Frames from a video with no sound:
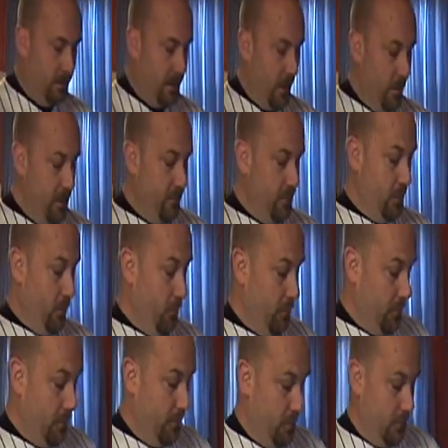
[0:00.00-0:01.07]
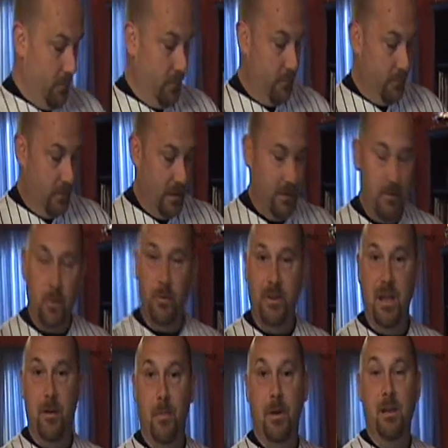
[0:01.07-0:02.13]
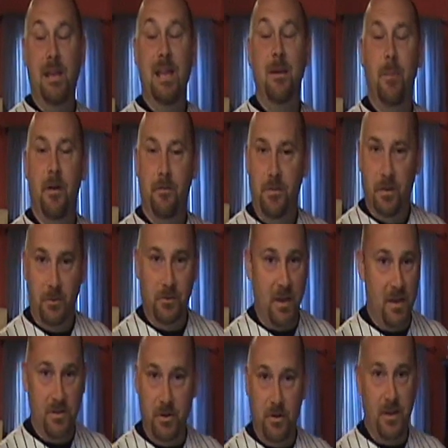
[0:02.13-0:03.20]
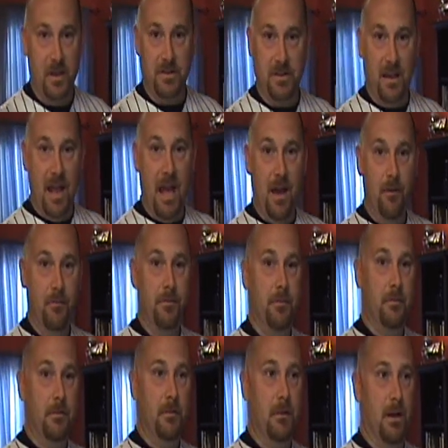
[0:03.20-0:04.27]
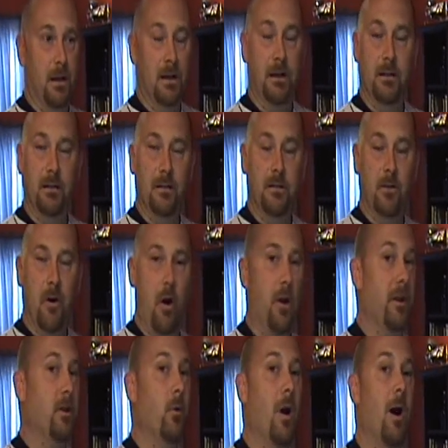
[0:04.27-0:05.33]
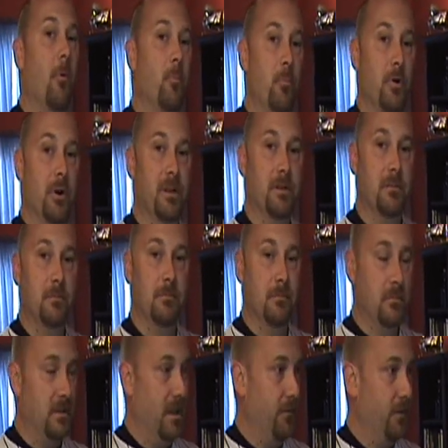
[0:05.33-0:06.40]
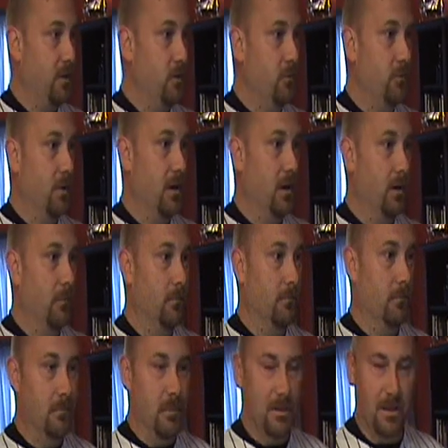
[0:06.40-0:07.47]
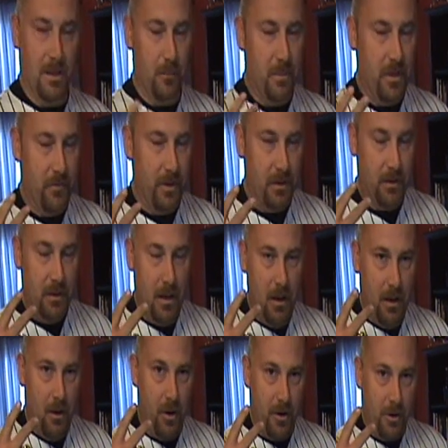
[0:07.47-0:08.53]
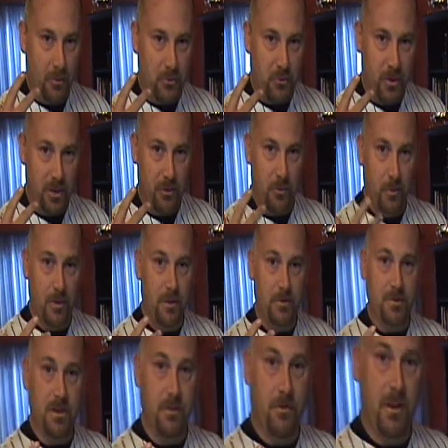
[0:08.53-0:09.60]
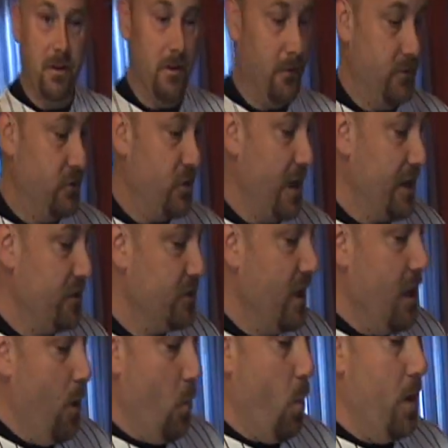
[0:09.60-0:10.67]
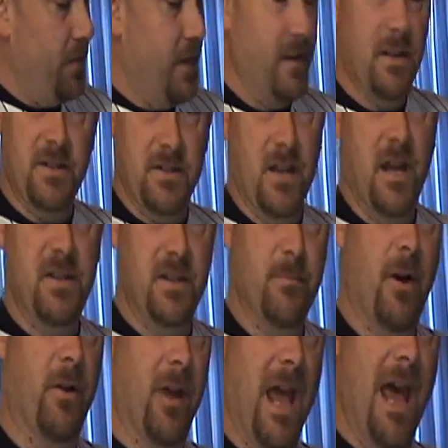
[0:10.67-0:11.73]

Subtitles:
Now, even though the EMF field tester doesn't have audio output, giving you a little bit of an audio trigger when there's an event of change, one thing that's nice about